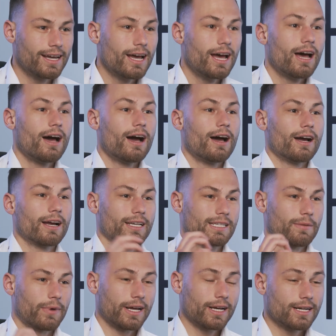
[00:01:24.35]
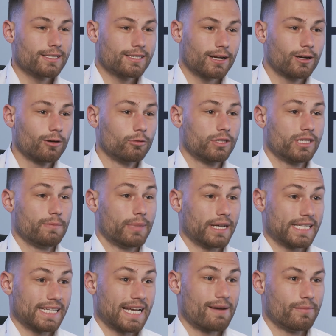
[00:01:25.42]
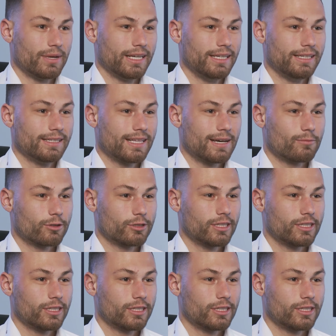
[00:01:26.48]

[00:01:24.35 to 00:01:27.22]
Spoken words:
we gathered about 1,500 orders.